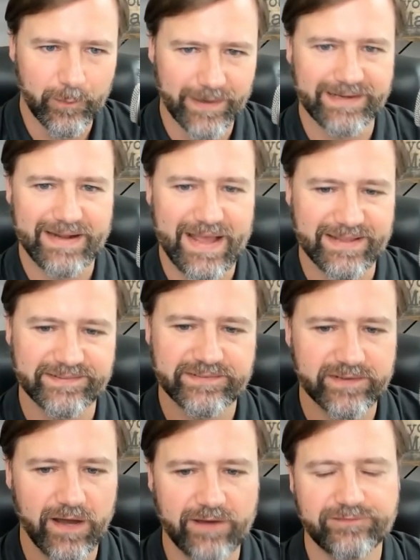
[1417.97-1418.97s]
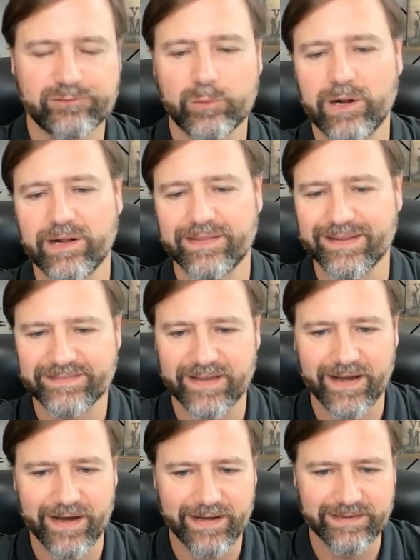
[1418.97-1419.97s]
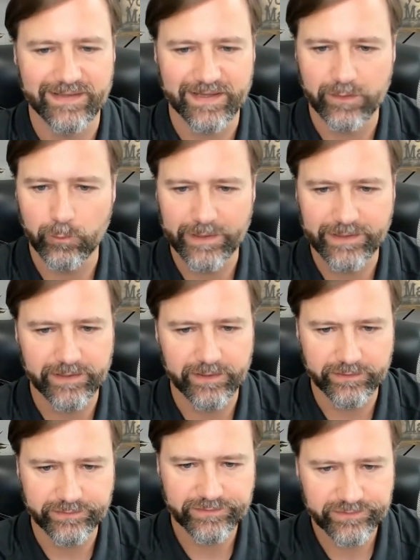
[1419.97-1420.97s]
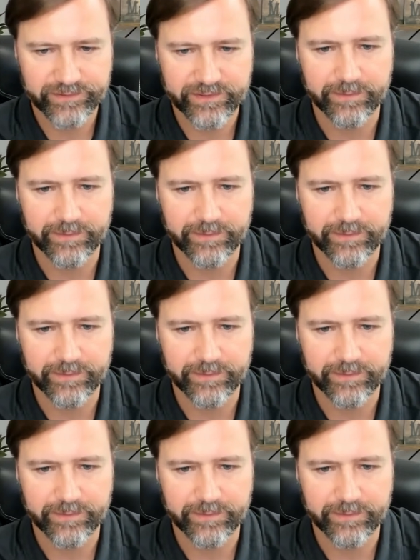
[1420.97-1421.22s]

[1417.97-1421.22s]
what it has software that's on like a Windows